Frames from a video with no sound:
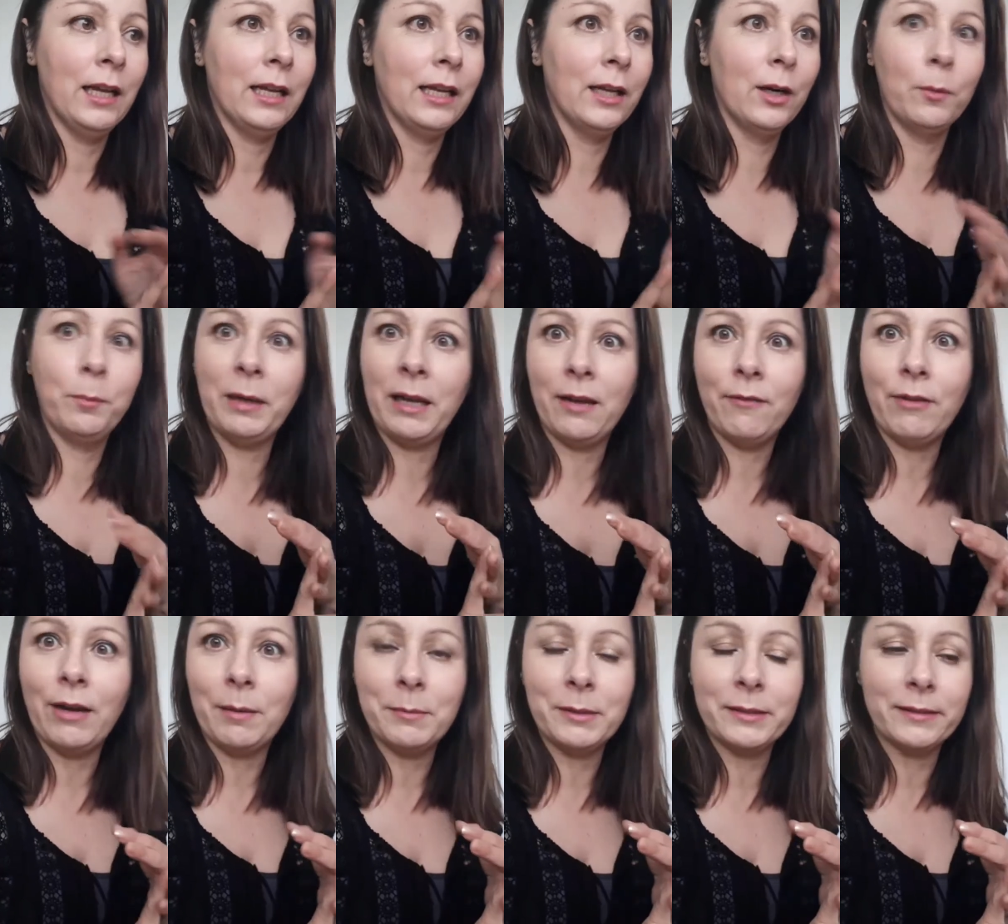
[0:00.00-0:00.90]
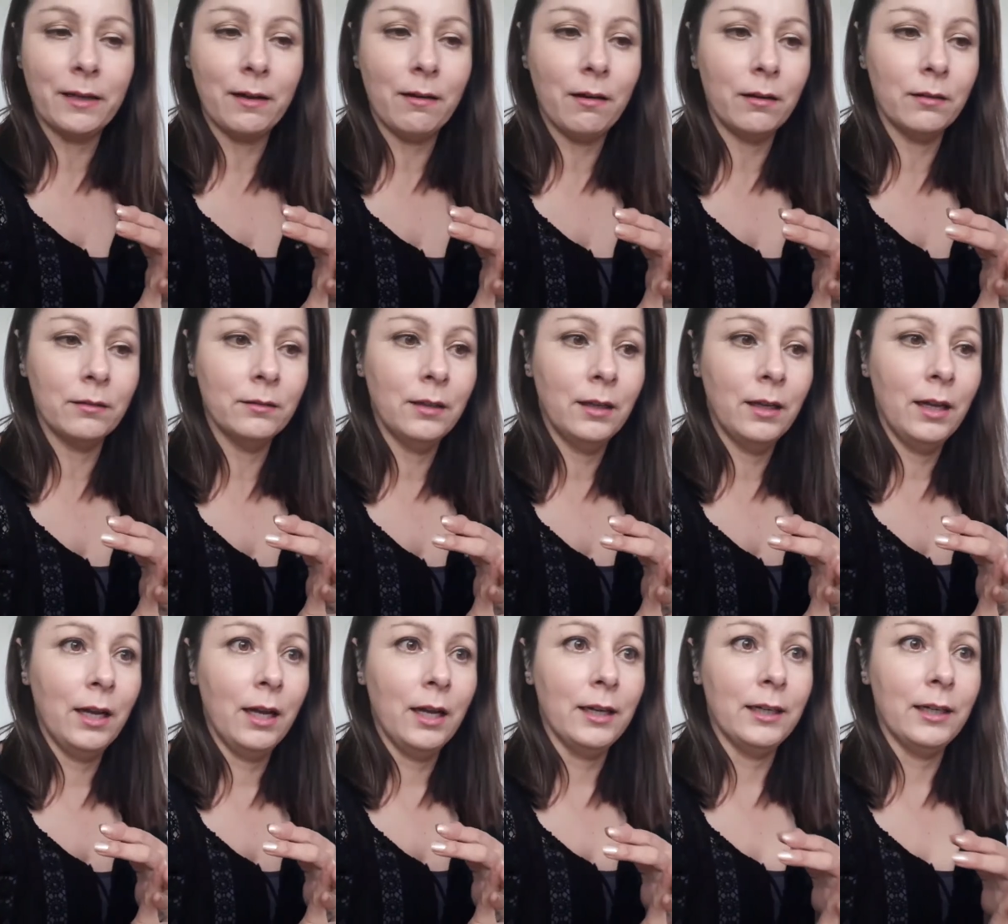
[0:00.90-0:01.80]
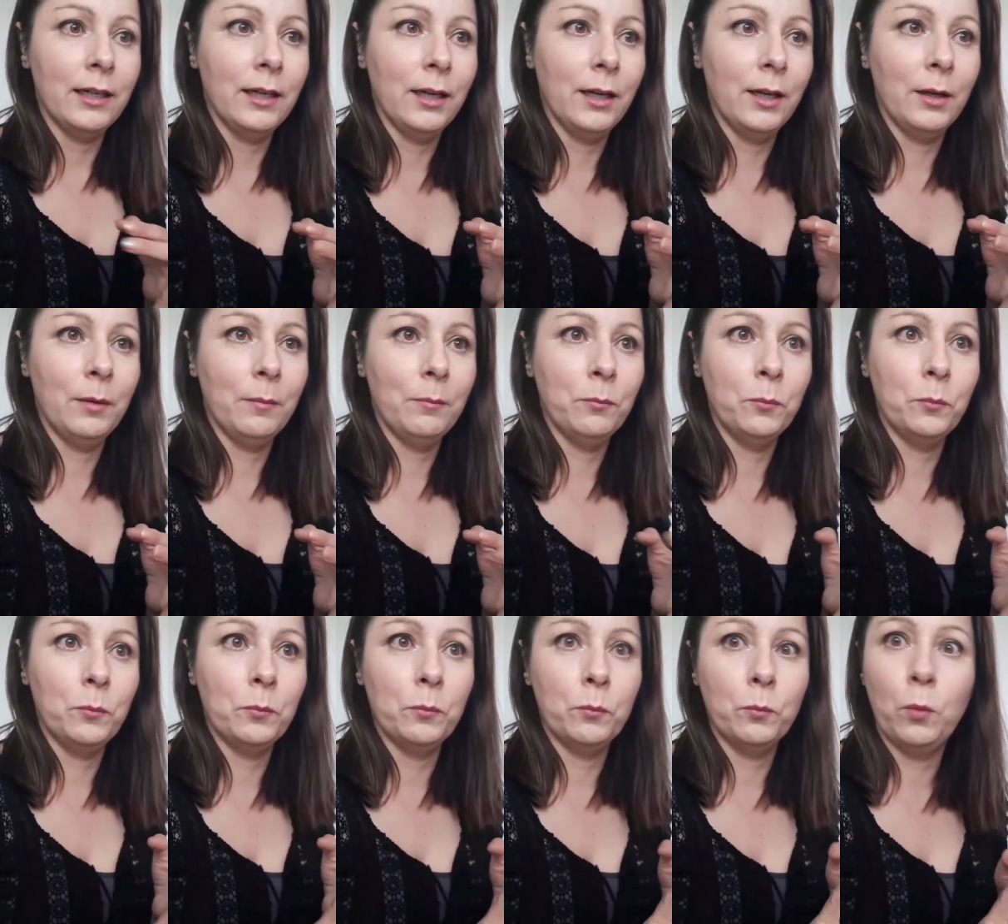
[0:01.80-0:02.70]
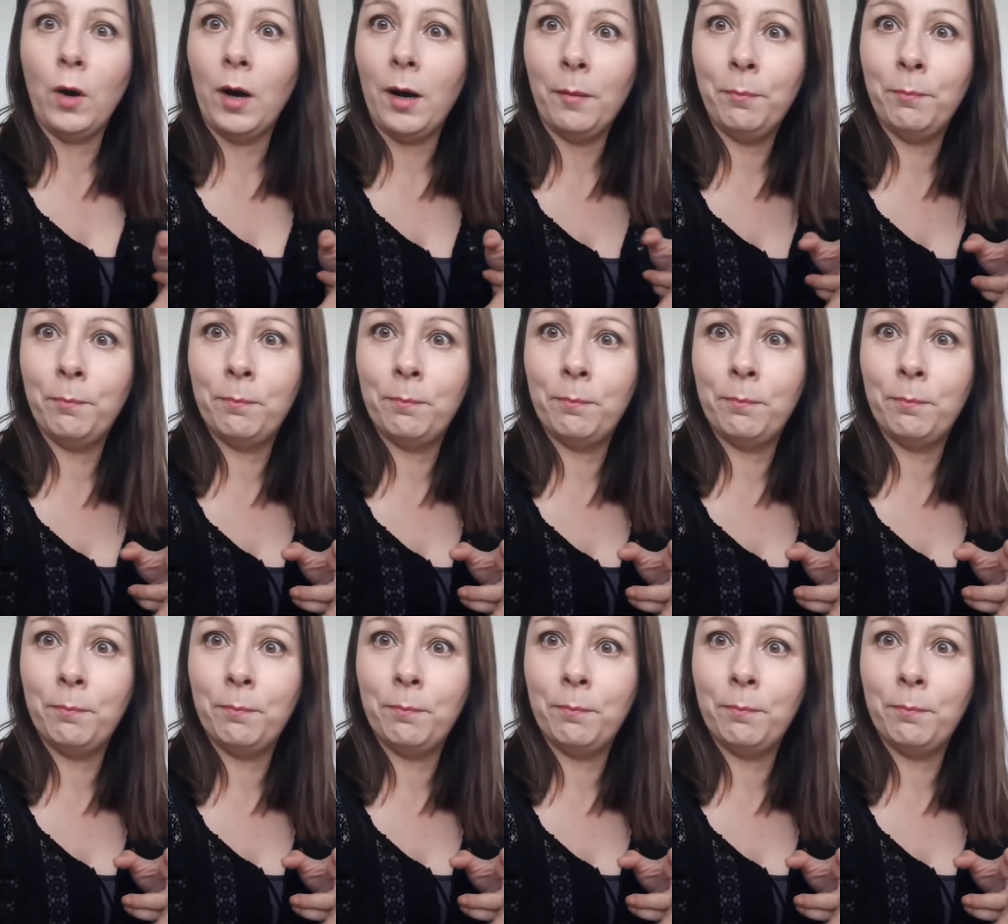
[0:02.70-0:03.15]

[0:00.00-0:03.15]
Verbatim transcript: little bit of Amazon, um, what I